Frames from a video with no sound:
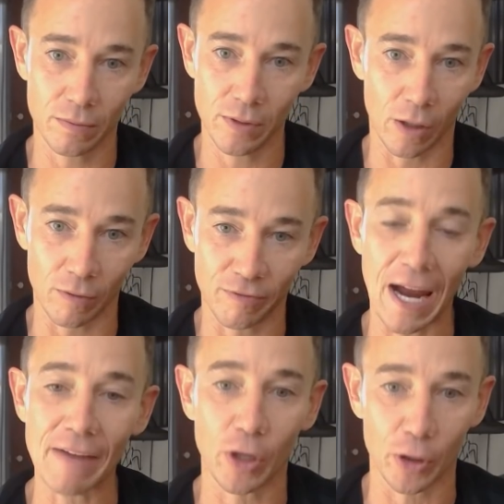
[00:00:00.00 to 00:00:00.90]
you know,
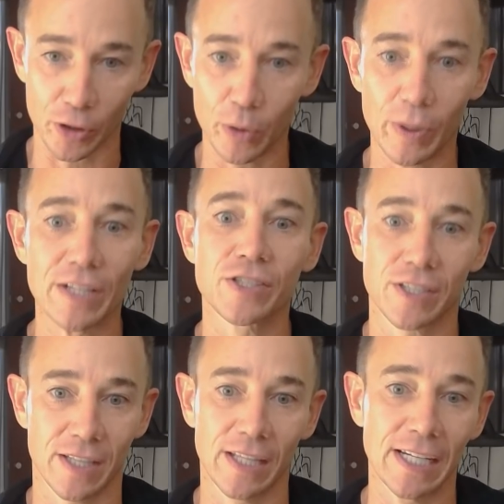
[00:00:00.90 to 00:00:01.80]
500 units
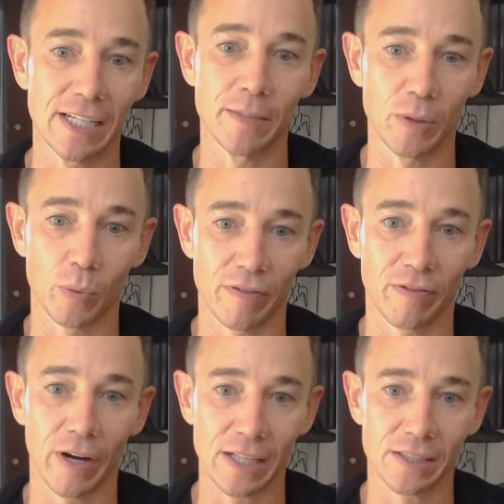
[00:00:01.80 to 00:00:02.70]
that need to be yeah.
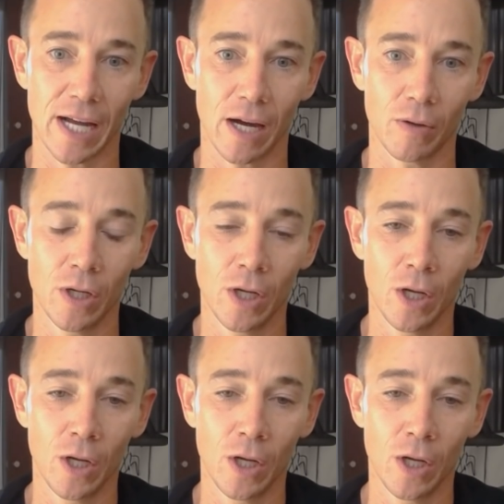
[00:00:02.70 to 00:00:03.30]
refinanced out.